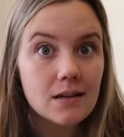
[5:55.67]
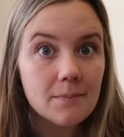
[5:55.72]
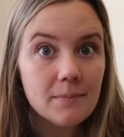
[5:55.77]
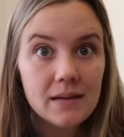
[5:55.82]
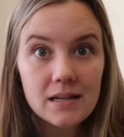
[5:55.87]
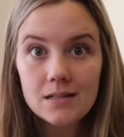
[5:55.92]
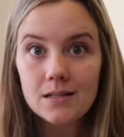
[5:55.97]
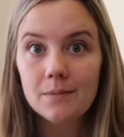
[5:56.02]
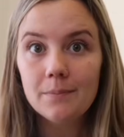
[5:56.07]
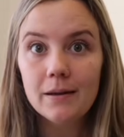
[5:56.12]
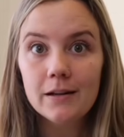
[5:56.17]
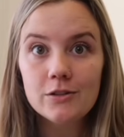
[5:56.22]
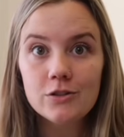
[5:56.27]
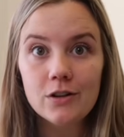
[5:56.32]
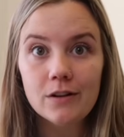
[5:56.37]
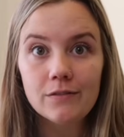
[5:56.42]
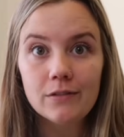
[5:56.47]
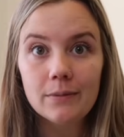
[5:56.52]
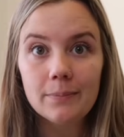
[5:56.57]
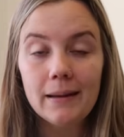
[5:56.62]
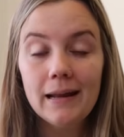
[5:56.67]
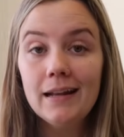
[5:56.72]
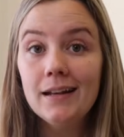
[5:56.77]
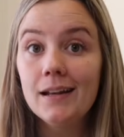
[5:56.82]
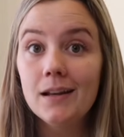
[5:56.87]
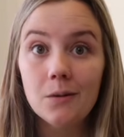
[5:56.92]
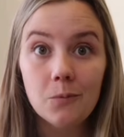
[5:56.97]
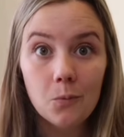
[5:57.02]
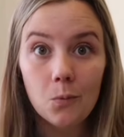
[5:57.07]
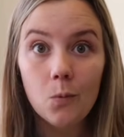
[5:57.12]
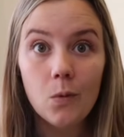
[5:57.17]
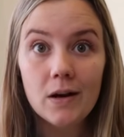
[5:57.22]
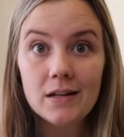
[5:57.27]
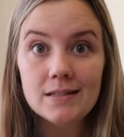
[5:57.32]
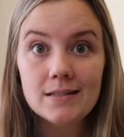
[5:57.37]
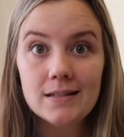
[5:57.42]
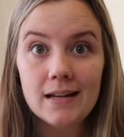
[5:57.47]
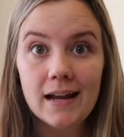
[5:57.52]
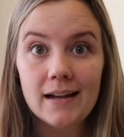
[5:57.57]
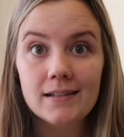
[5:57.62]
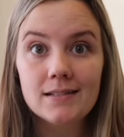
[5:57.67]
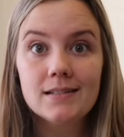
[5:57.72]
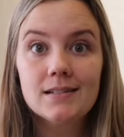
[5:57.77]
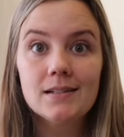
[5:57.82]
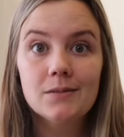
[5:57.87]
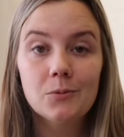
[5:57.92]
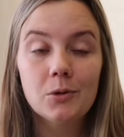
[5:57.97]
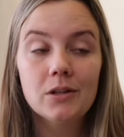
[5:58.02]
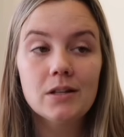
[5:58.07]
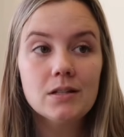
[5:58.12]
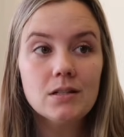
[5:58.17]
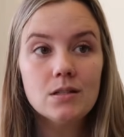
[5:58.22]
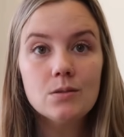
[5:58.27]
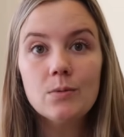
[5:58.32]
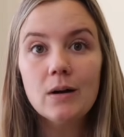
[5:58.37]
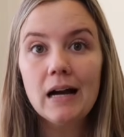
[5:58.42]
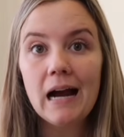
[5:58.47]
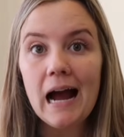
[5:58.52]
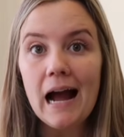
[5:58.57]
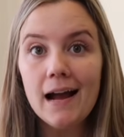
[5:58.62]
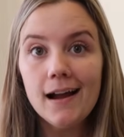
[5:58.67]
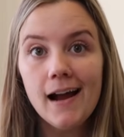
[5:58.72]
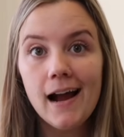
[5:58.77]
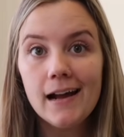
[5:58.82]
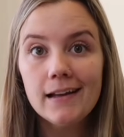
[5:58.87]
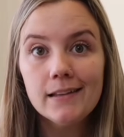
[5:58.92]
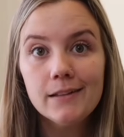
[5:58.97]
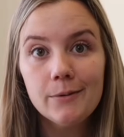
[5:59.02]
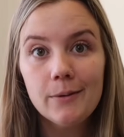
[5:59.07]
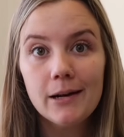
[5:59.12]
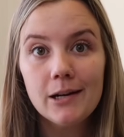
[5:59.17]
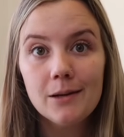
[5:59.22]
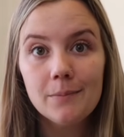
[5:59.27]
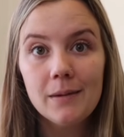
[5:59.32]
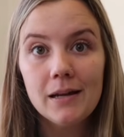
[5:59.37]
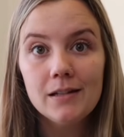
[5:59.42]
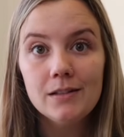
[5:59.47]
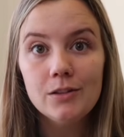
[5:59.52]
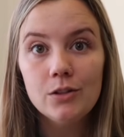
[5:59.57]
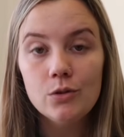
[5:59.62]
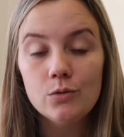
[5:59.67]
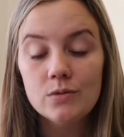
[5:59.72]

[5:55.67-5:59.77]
amazing picture of your painting, what's next? Well, this is where I highly recommend